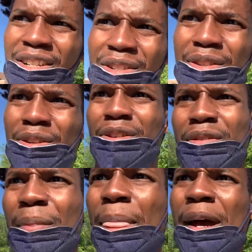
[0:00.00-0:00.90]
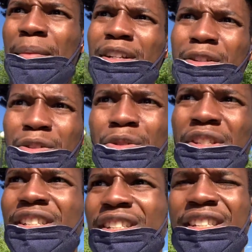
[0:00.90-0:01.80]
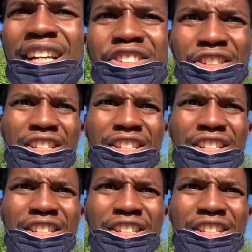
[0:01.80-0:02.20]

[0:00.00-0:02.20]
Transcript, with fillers: So I'm gonna go do this section.